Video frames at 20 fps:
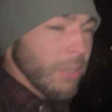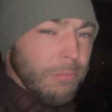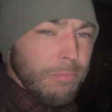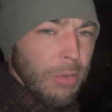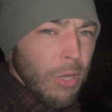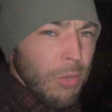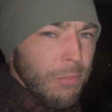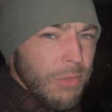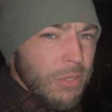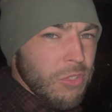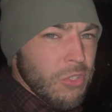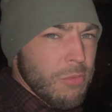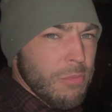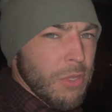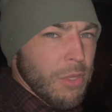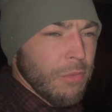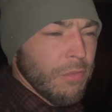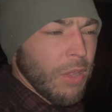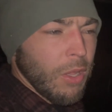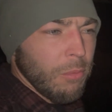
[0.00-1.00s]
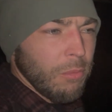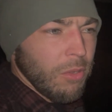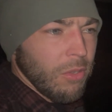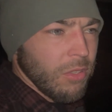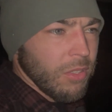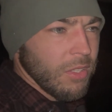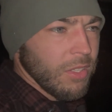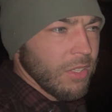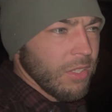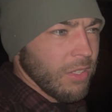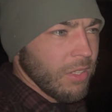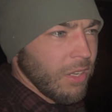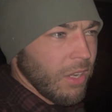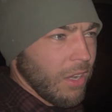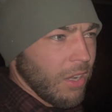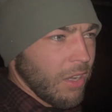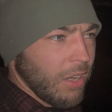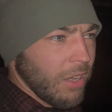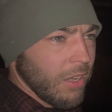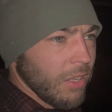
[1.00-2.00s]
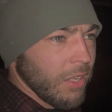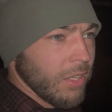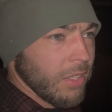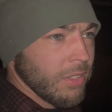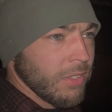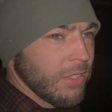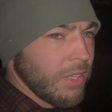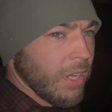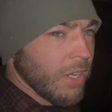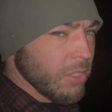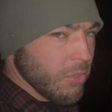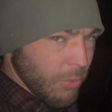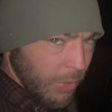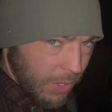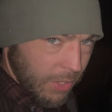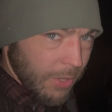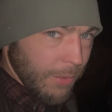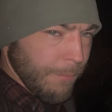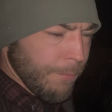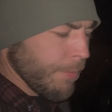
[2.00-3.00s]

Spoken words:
apartment should be available next week.